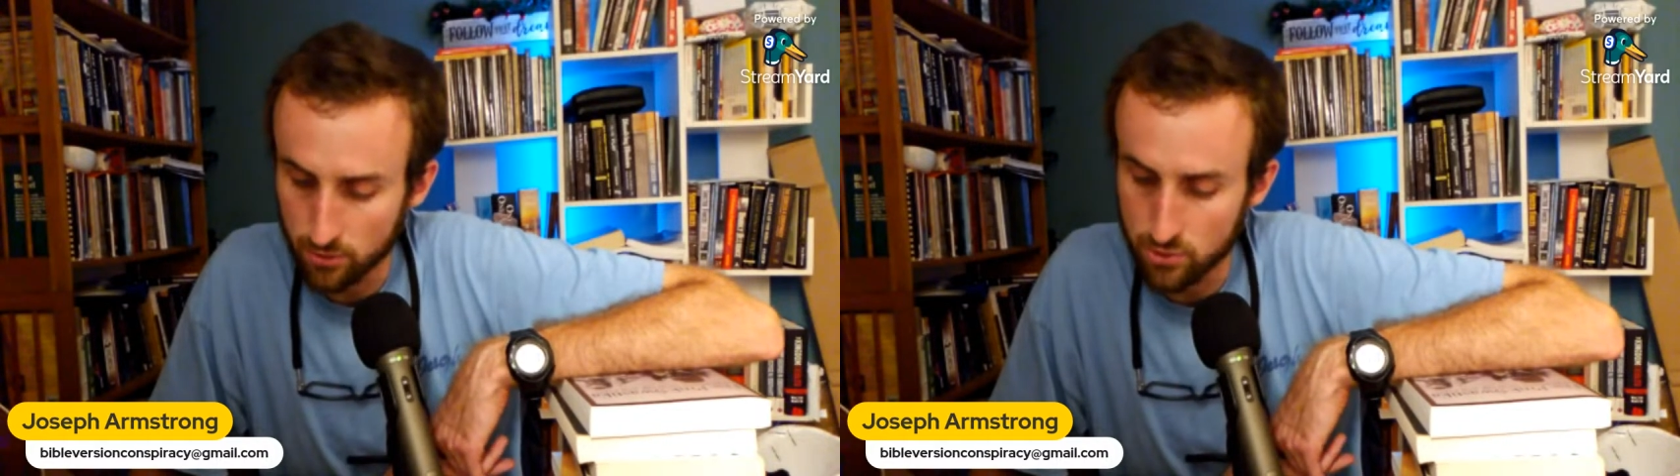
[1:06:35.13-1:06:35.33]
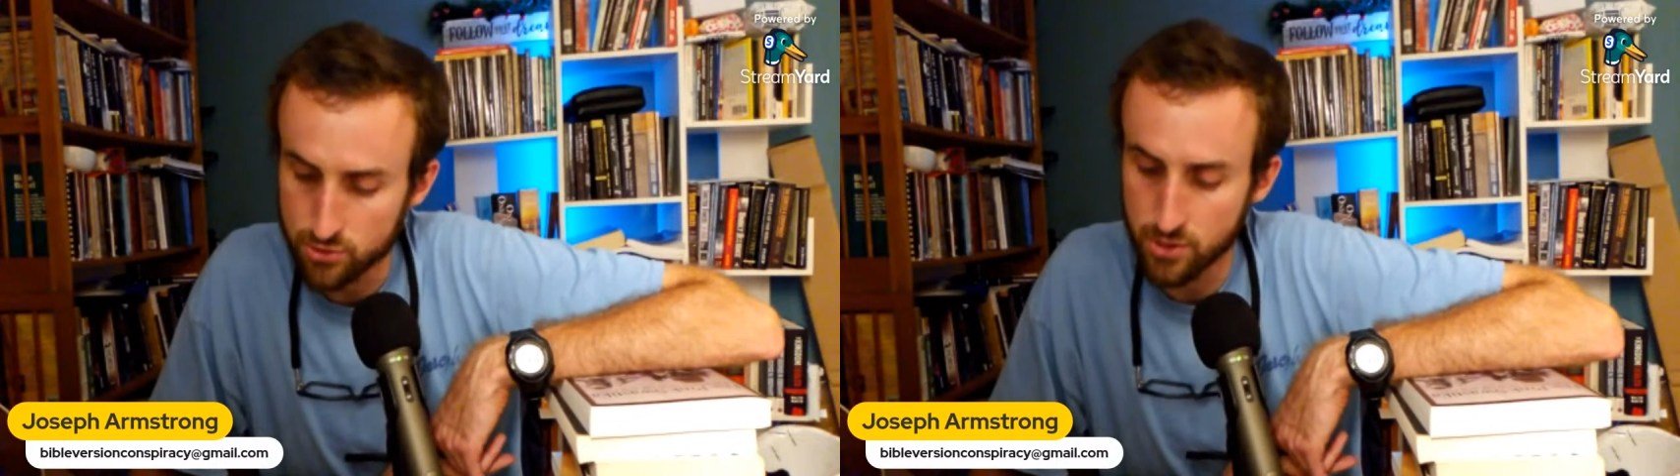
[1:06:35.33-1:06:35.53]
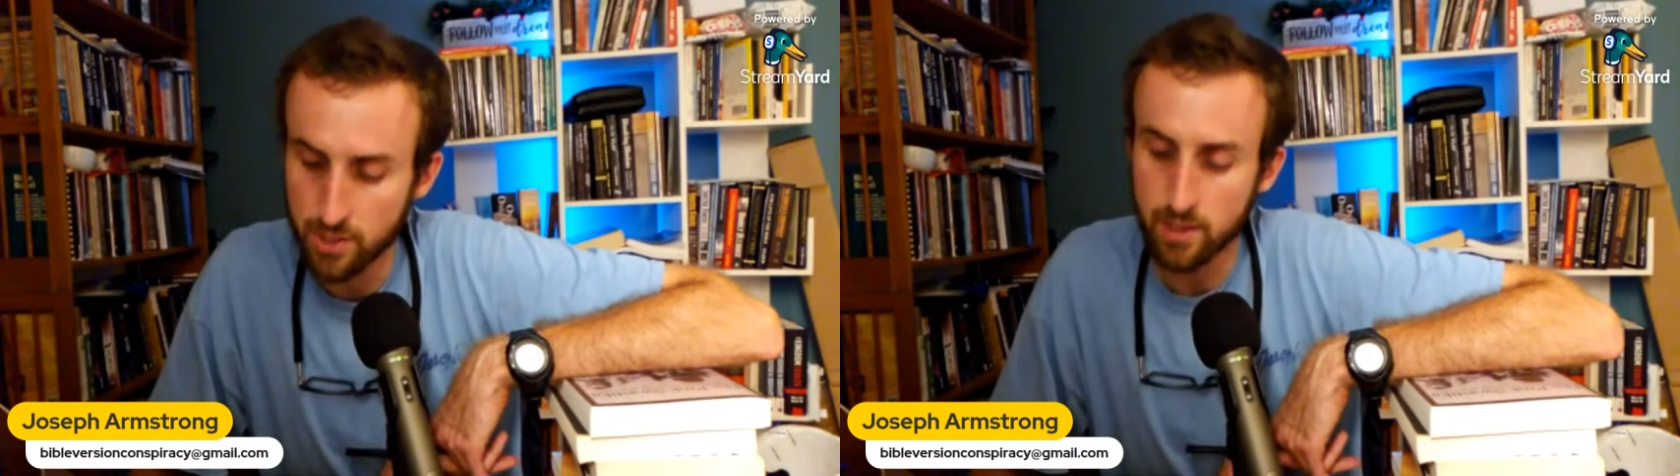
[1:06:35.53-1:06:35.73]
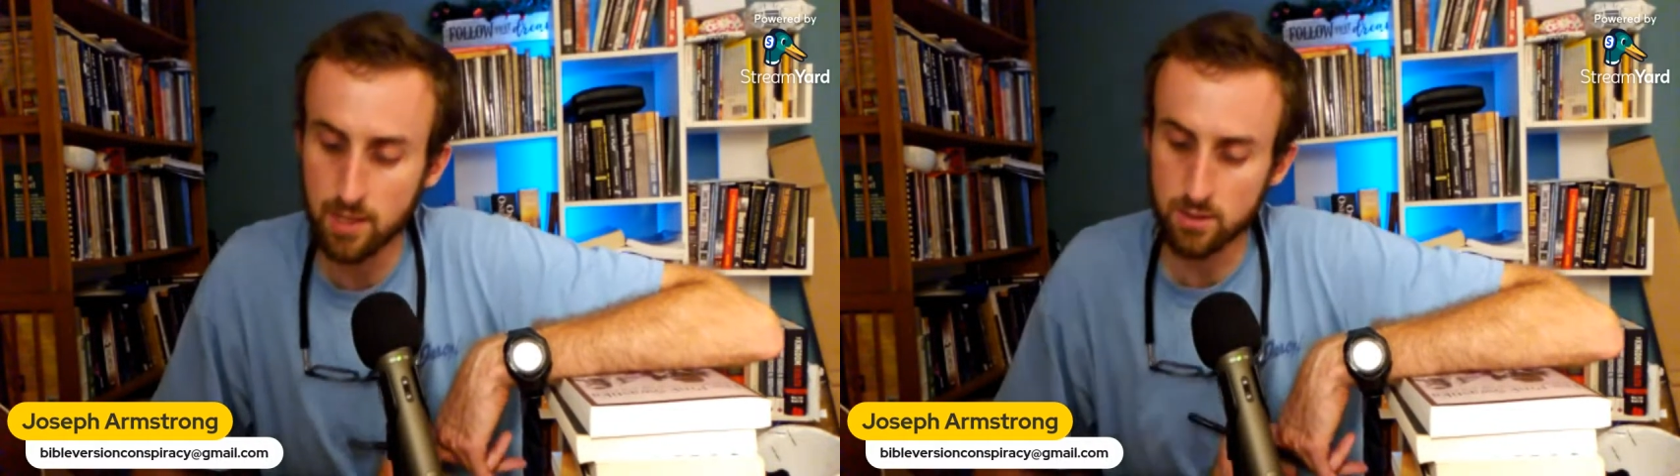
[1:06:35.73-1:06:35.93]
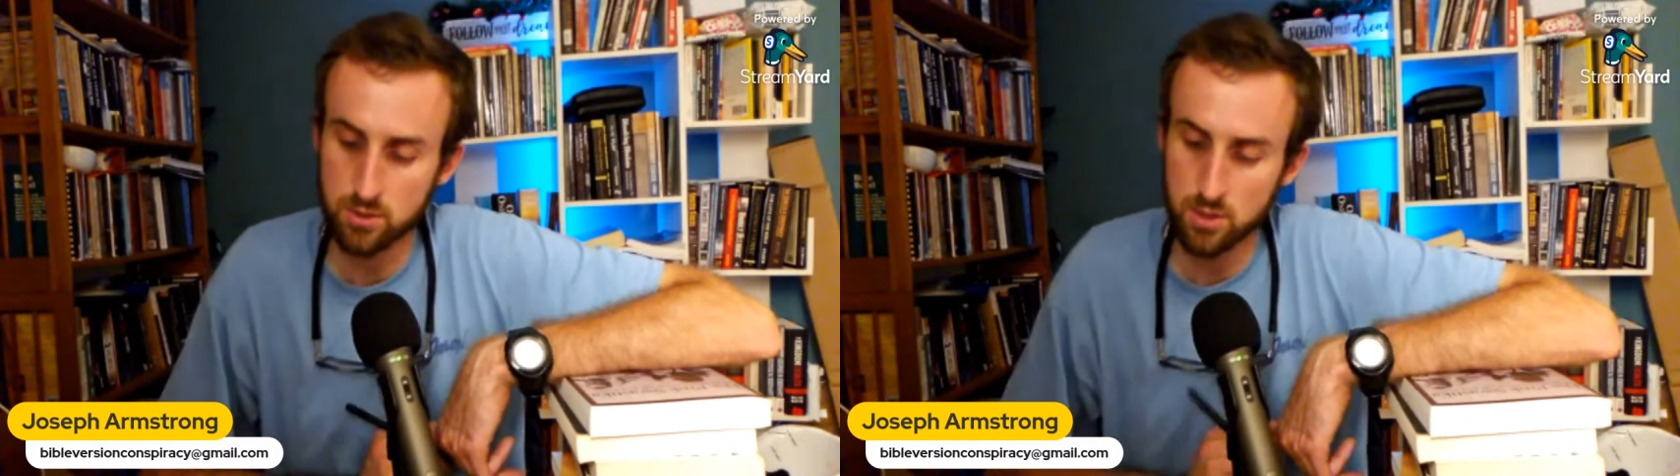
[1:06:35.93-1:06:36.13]
Christian
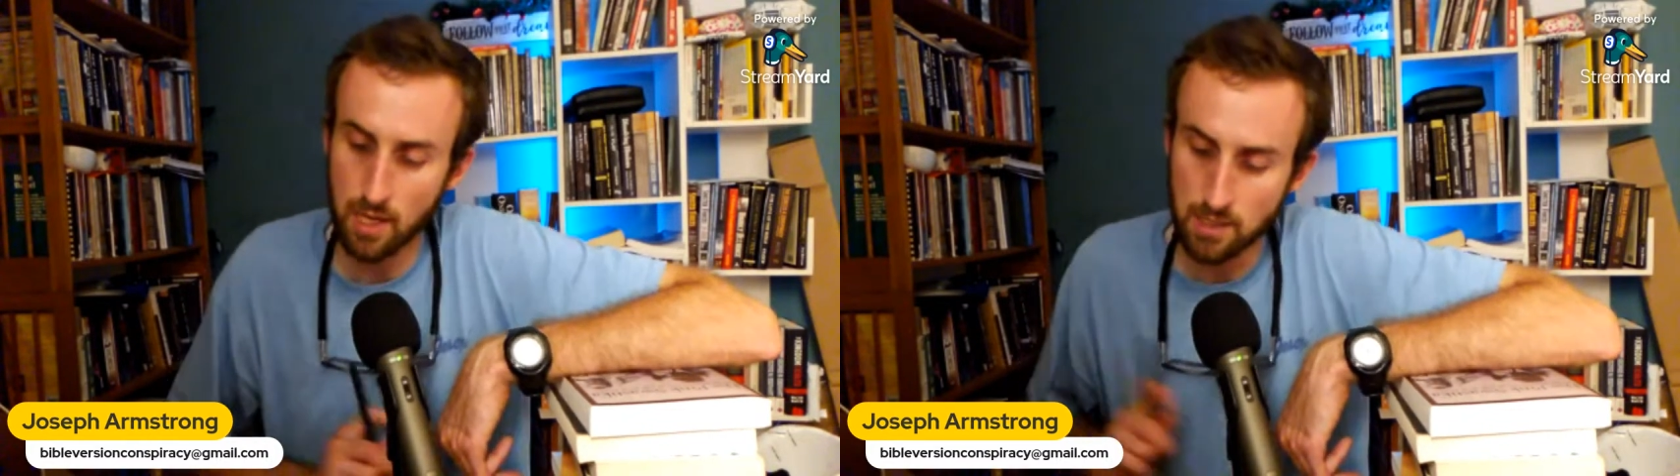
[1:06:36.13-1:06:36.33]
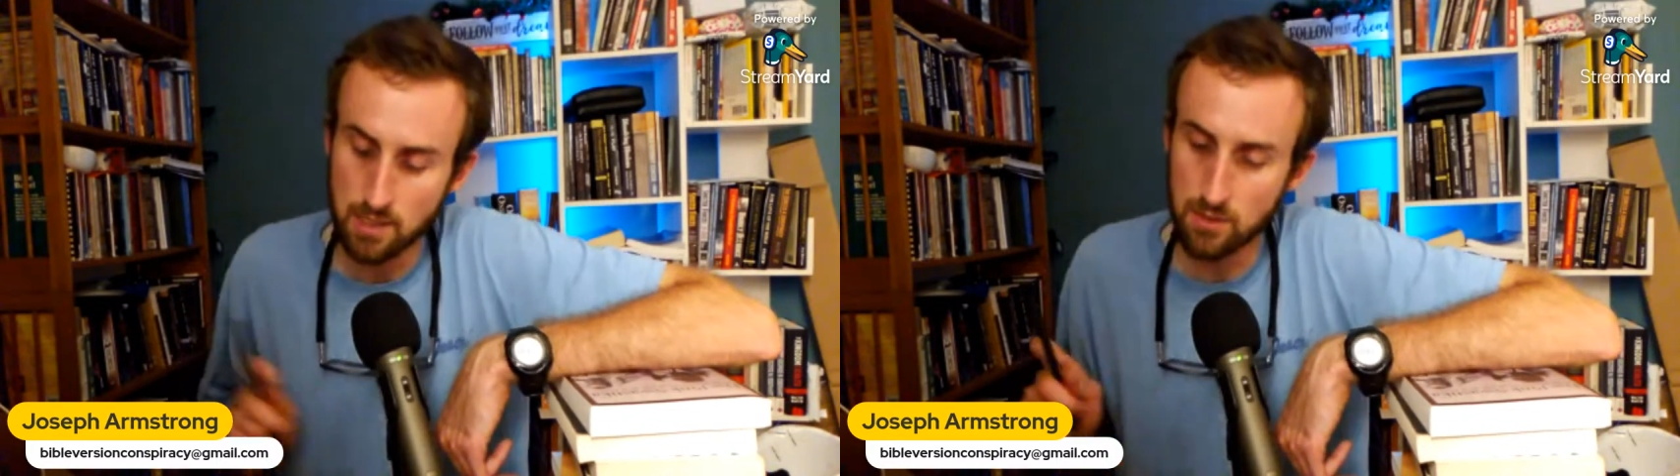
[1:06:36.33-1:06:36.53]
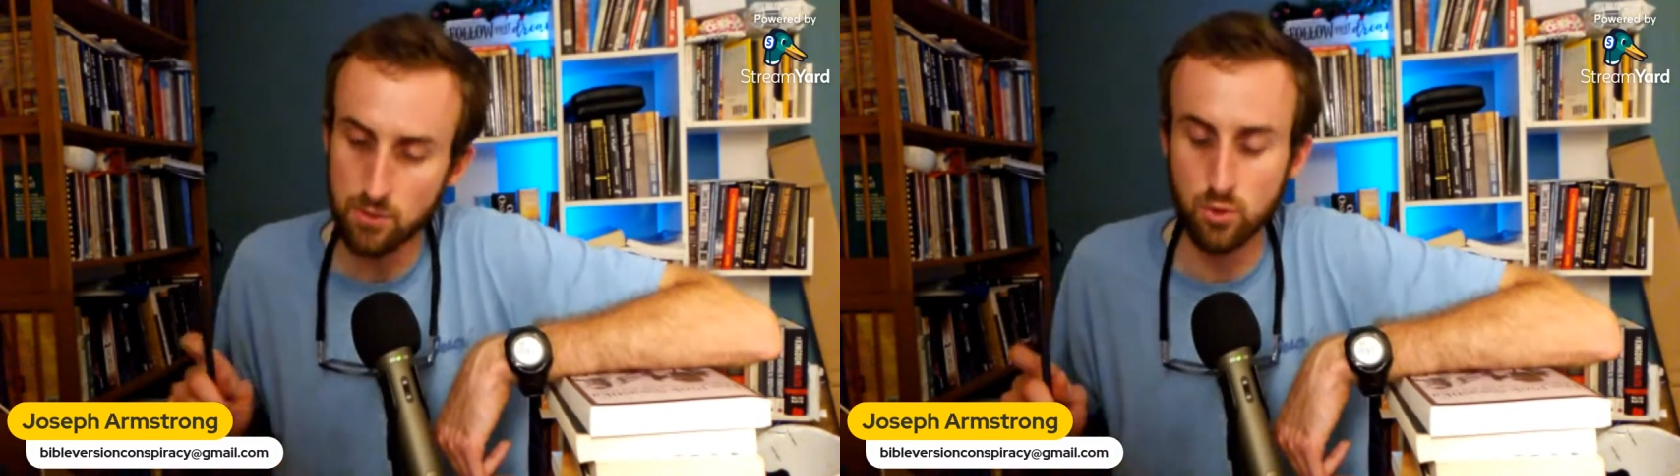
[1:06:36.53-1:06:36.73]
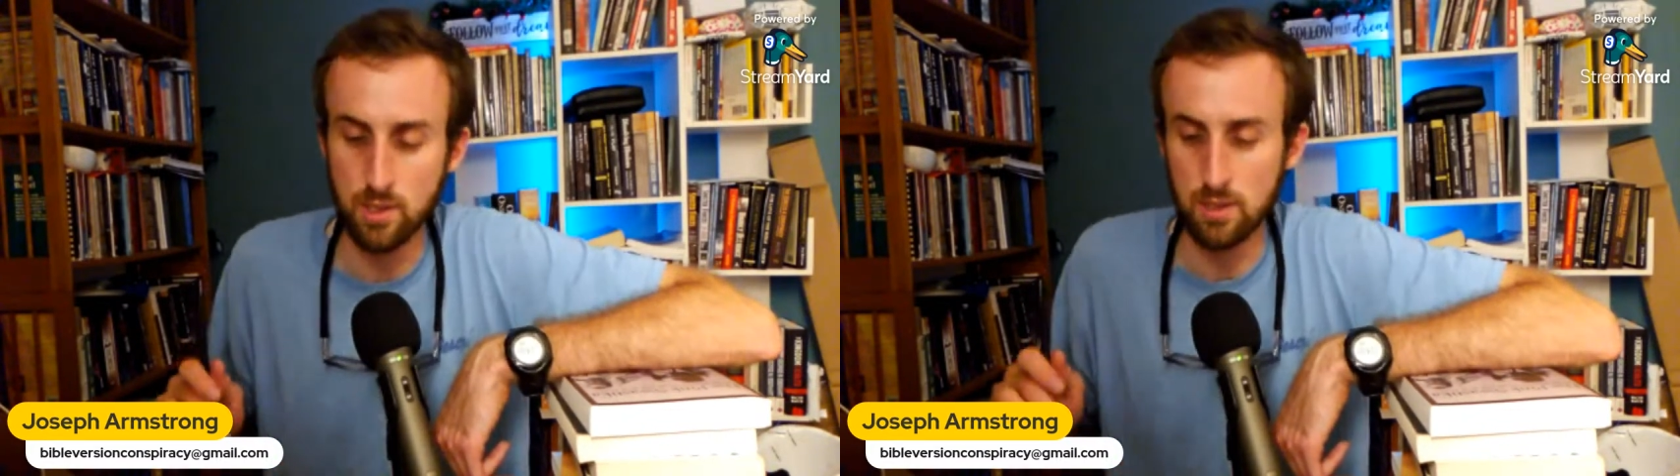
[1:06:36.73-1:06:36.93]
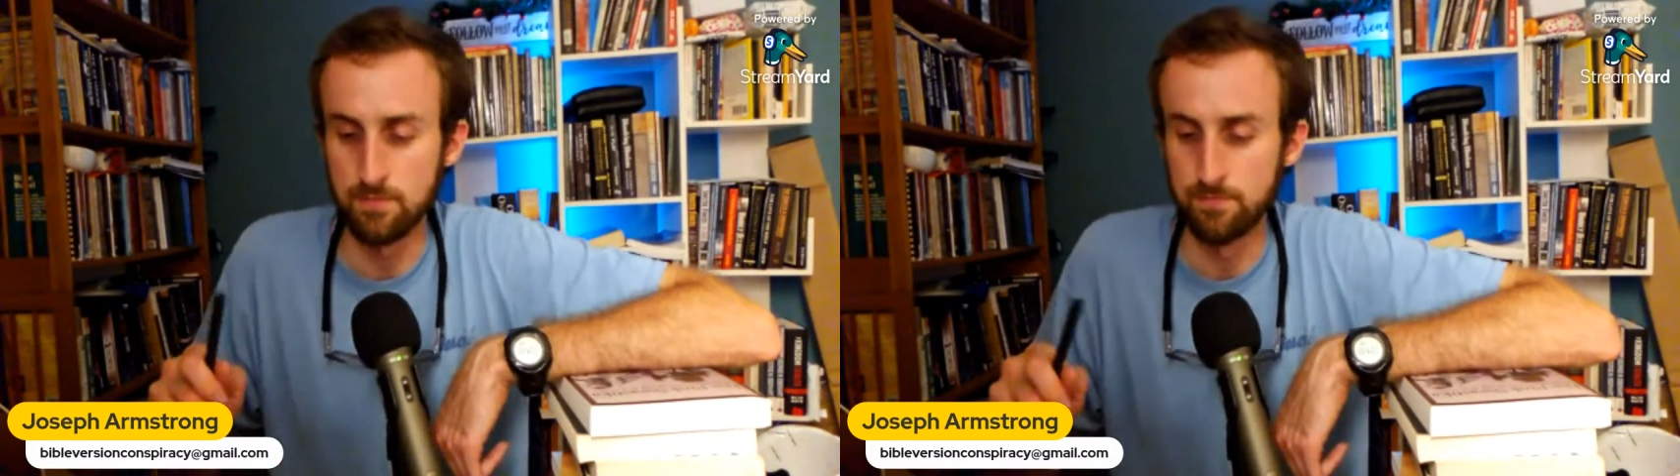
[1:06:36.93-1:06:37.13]
Index, 1830.